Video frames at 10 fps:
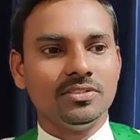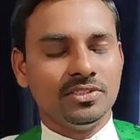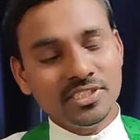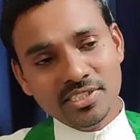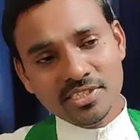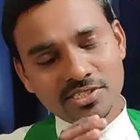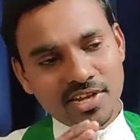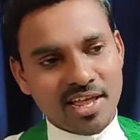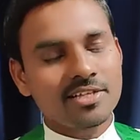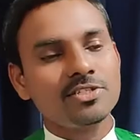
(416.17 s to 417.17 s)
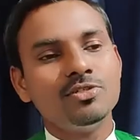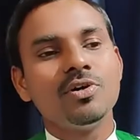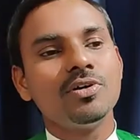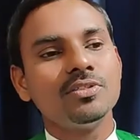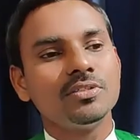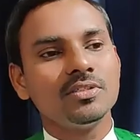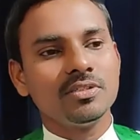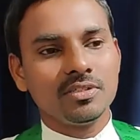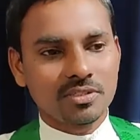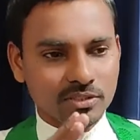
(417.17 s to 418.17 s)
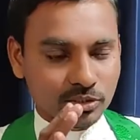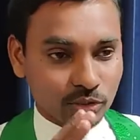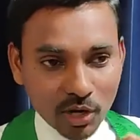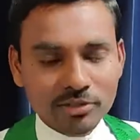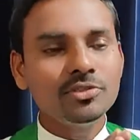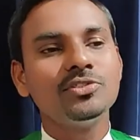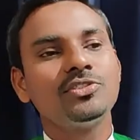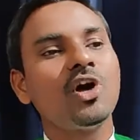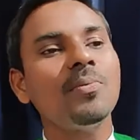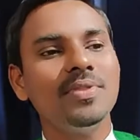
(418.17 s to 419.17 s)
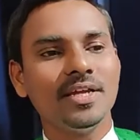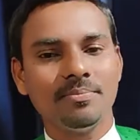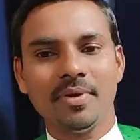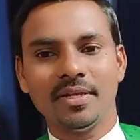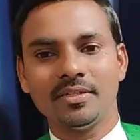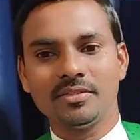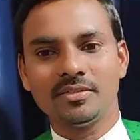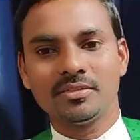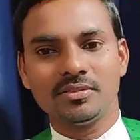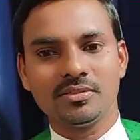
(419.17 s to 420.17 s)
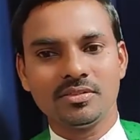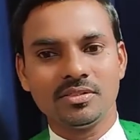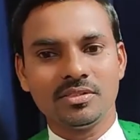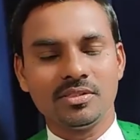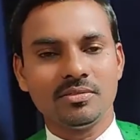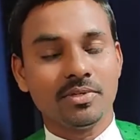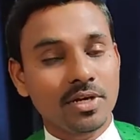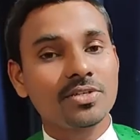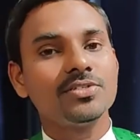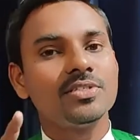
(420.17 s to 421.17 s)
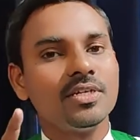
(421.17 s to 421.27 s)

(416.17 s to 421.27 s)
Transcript: Jesus tells John not to stop that man because